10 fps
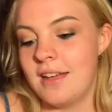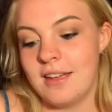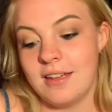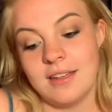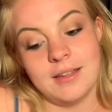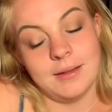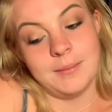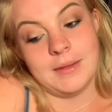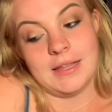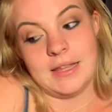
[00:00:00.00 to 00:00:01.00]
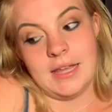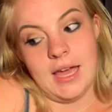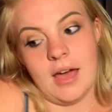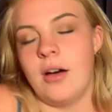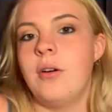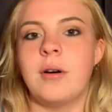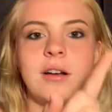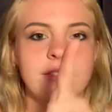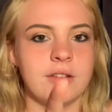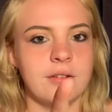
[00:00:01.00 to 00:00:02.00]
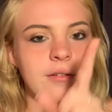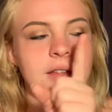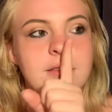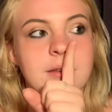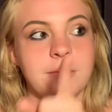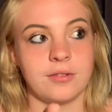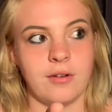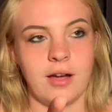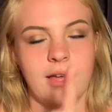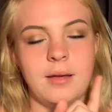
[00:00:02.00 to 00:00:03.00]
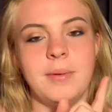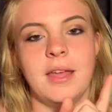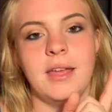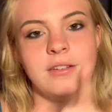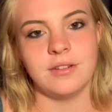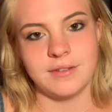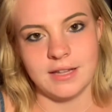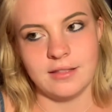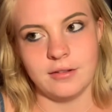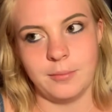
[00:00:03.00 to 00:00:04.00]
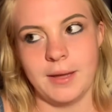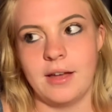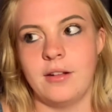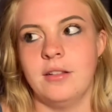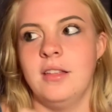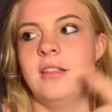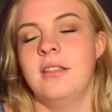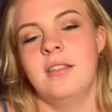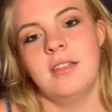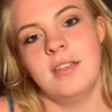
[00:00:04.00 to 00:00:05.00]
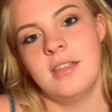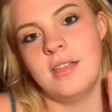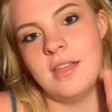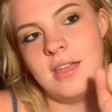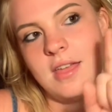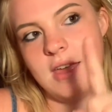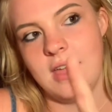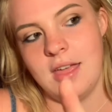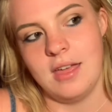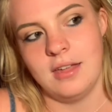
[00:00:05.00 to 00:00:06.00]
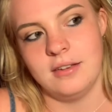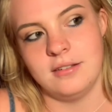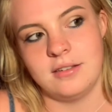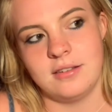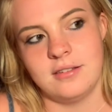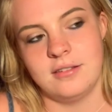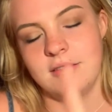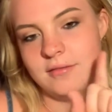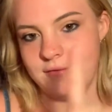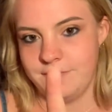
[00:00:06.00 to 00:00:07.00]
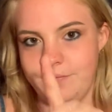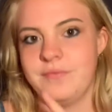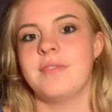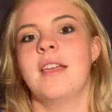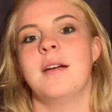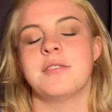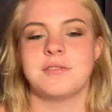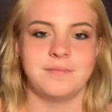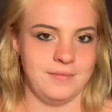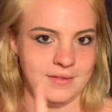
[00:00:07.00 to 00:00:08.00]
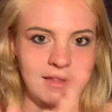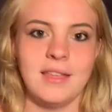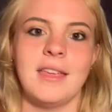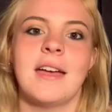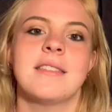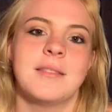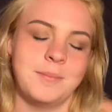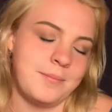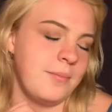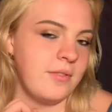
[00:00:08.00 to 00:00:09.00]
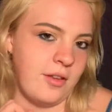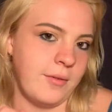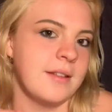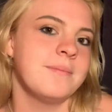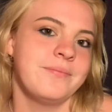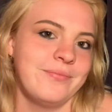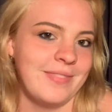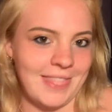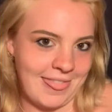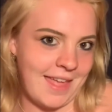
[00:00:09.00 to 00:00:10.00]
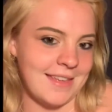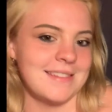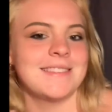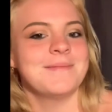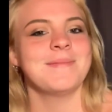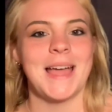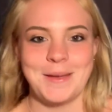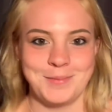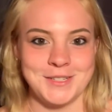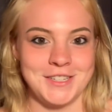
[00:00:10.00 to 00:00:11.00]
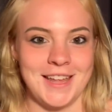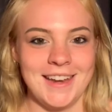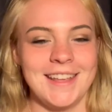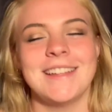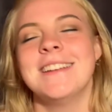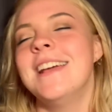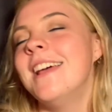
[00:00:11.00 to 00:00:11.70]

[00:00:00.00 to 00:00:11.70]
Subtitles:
Yeah, oh, also subscribe, and you have to hit the little bell, and I would, yes, do it. Thanks, I appreciate it.